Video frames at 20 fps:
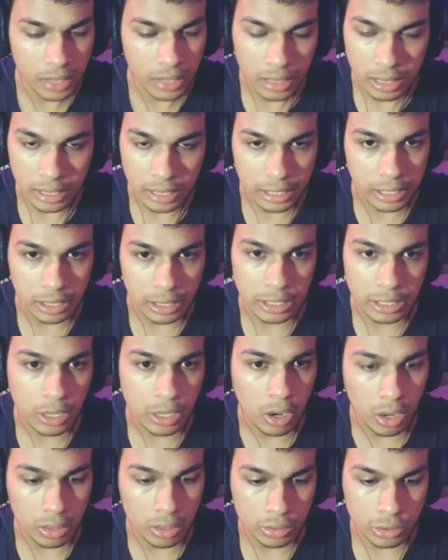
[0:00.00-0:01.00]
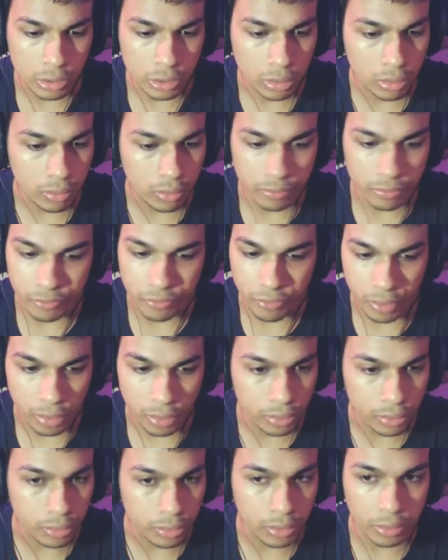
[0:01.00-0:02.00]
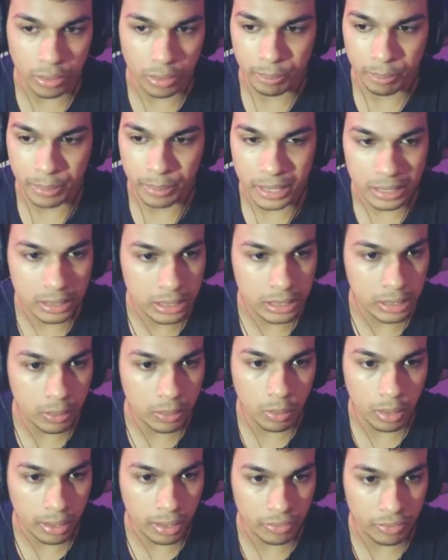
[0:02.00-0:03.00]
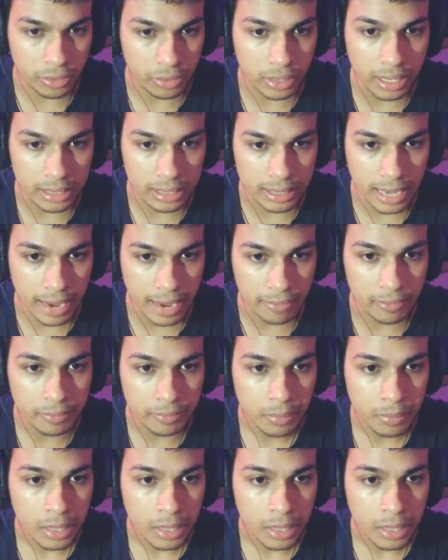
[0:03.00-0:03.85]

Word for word: like any console, phone, or P C, whatever you guys have.